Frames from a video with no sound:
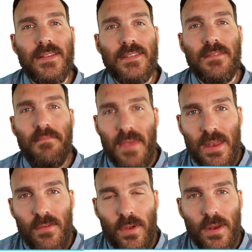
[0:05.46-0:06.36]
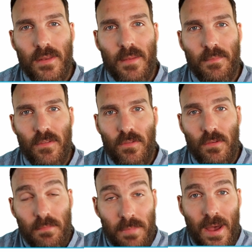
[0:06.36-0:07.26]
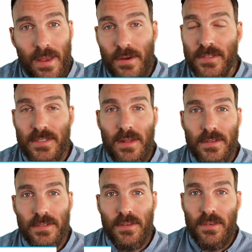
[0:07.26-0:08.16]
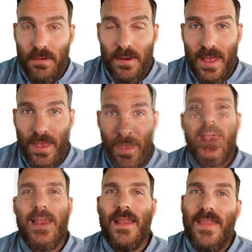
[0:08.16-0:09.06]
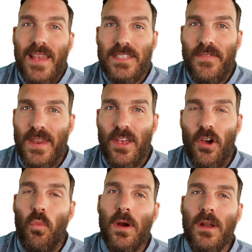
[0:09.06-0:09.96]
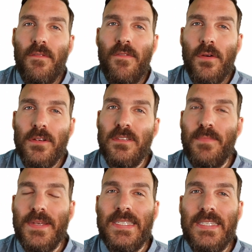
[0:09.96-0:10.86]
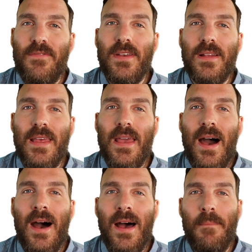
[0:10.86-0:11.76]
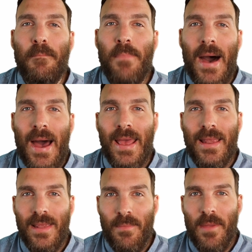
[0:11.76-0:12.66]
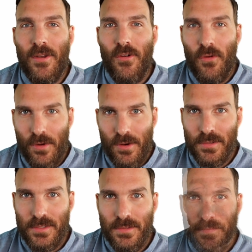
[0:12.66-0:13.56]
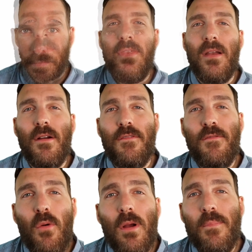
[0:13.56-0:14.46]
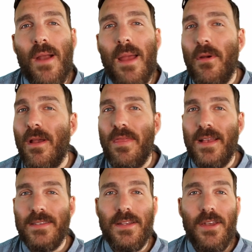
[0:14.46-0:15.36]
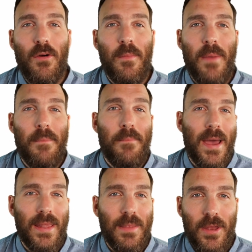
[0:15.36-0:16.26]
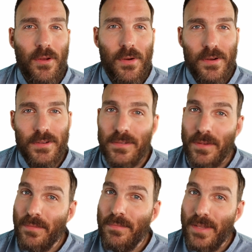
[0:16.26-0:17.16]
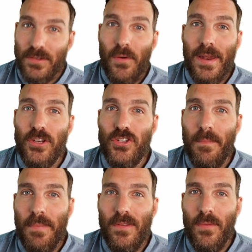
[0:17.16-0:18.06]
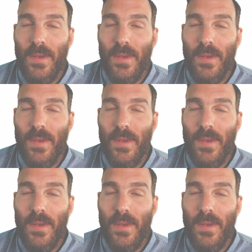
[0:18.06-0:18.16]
submit when attempting to buy or sell a security. And in this video, we're going to focus specifically on buy limit orders. There are 4 primary things to know about buy limit orders, so let's go ahead and jump into